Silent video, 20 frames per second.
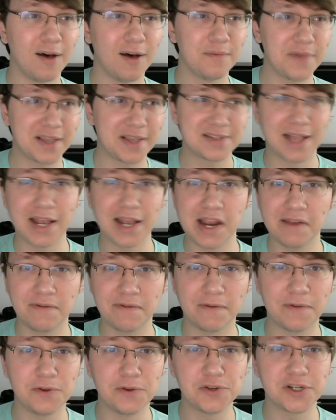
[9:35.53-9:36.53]
Excited
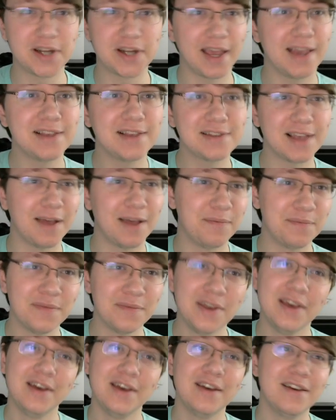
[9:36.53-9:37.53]
for future days. I'm
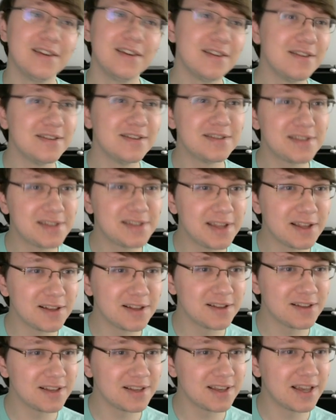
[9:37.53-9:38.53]

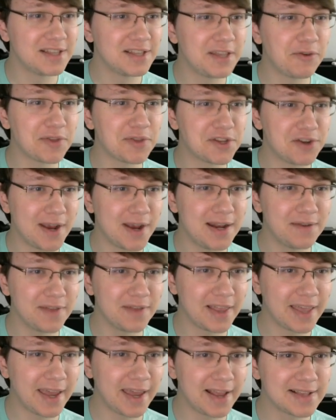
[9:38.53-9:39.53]
still continuing the trend of
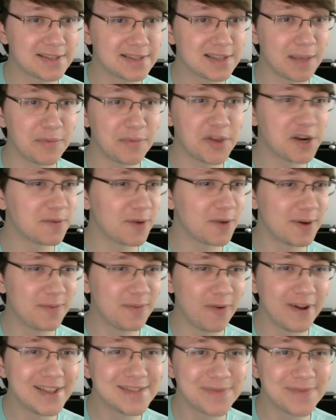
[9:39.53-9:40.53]
like getting some leaderboard
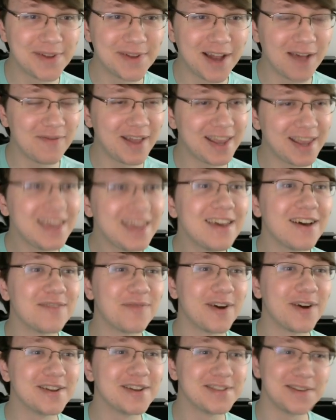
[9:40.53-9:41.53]
points, but not many on
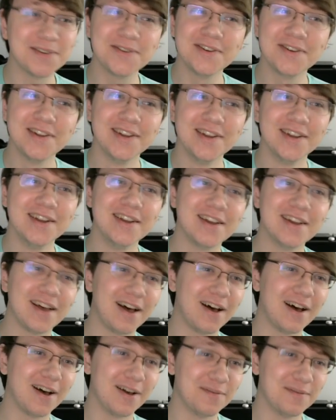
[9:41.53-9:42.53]
part 2.
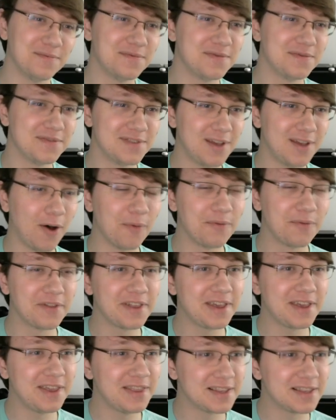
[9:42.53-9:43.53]

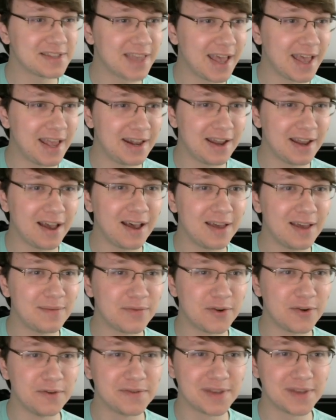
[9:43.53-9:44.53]
Hopefully this can
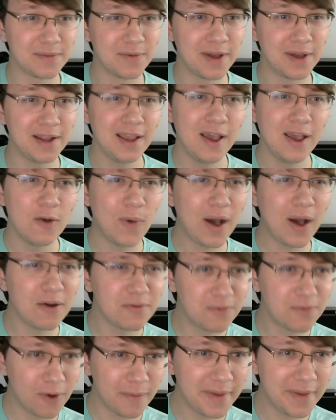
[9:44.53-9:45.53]
improve somewhat. Wow,
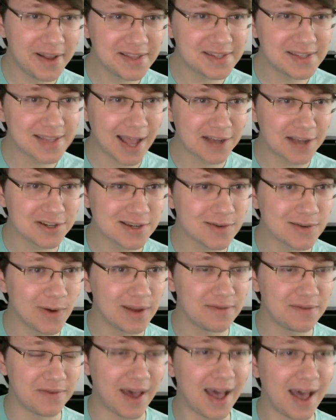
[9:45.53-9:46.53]
4 minutes is actually
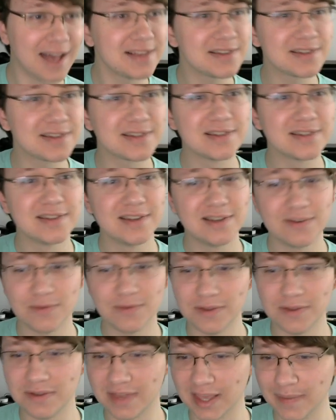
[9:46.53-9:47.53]
quite fast.
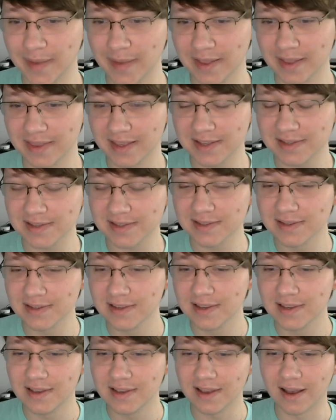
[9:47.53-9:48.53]
You think about this.
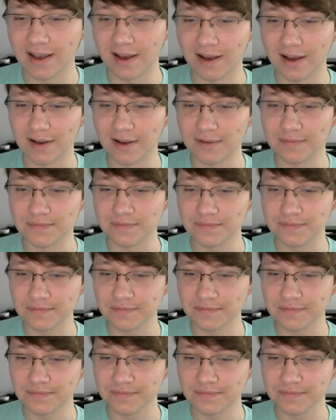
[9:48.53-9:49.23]
Cool.